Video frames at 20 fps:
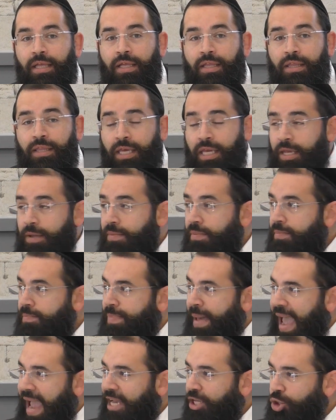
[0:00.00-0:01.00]
The
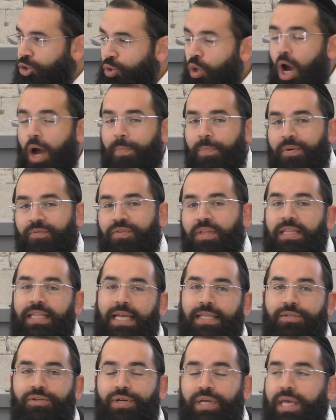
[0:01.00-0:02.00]
backdrop of the
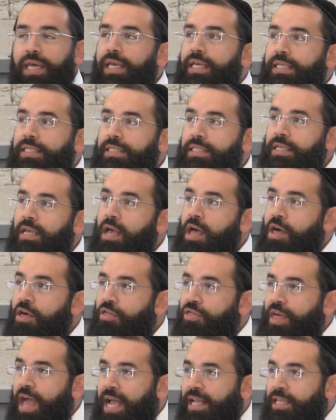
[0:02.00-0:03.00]
letter is
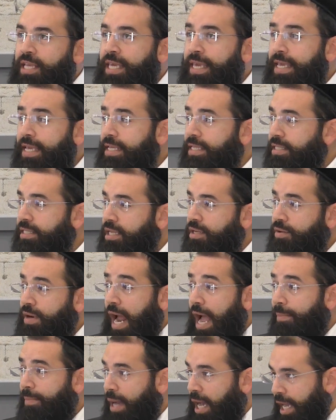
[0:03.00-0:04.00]
that his
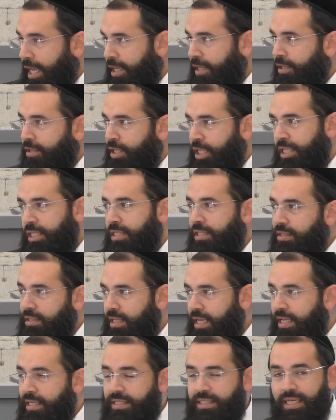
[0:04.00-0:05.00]
rabbi, this
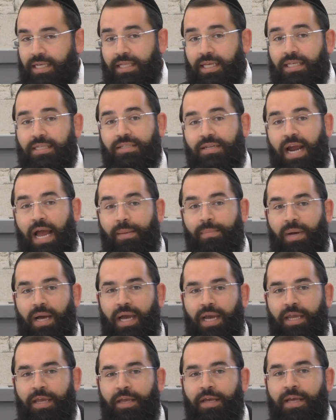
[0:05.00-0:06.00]
Ger Tzedek's
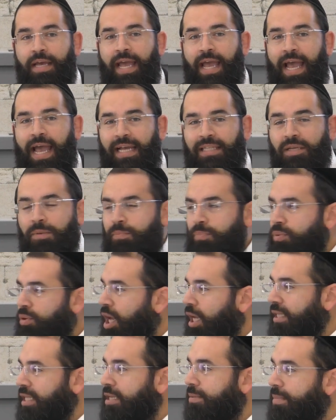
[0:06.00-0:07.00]
rabbi, had a
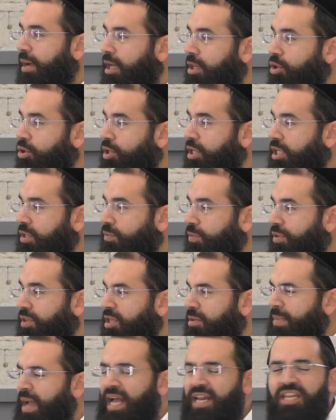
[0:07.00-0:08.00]
bloody machloket with
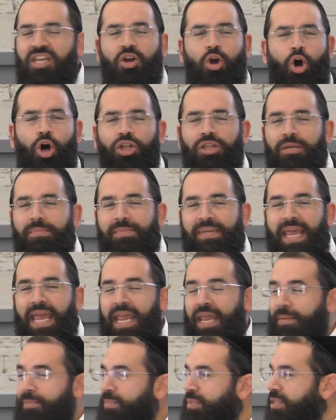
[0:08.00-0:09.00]
him, and he called him
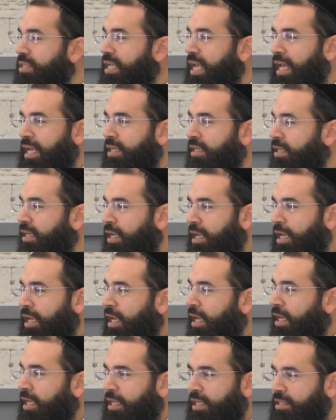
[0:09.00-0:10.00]
names, and
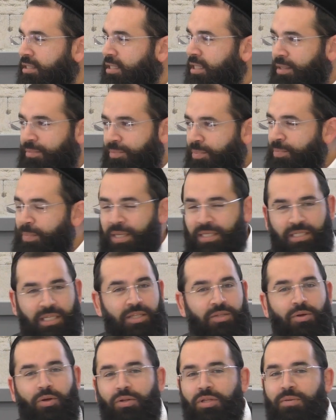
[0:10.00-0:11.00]
he
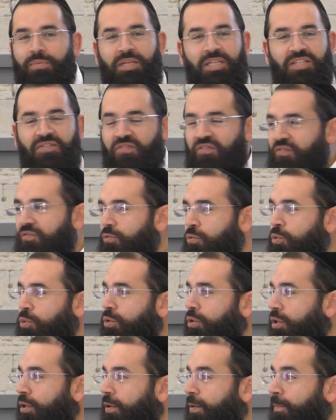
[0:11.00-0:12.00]
basically told him he's a
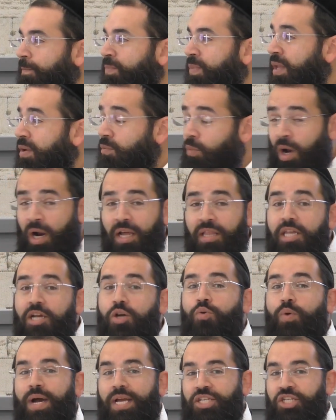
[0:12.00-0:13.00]
fool. One of the
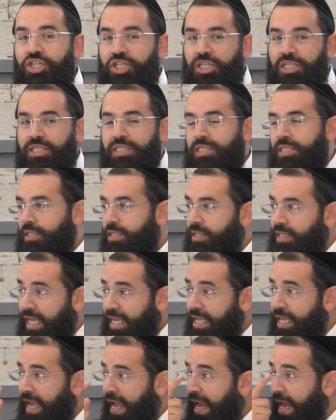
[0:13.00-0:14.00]
questions that
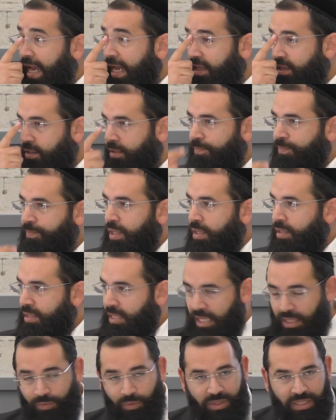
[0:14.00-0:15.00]
he had,
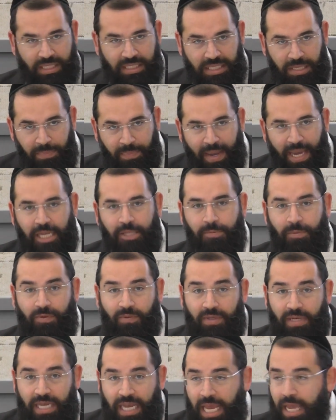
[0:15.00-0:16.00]
that there was a debate
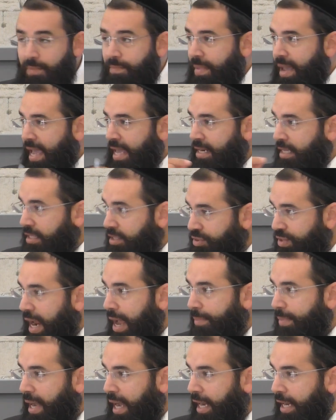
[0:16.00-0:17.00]
between him and his
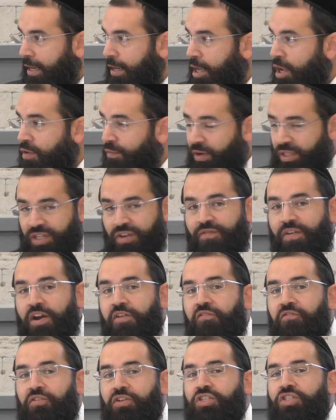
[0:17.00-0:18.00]
rabbi, was a very
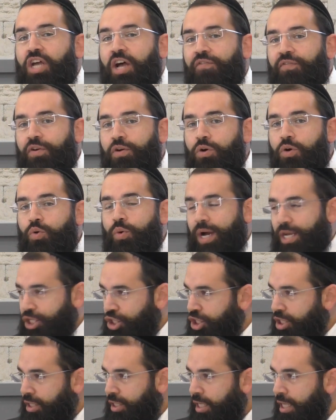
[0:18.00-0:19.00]
philosophical
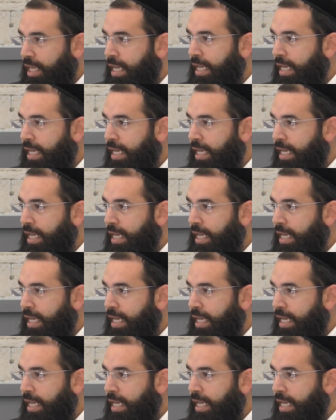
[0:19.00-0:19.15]
question.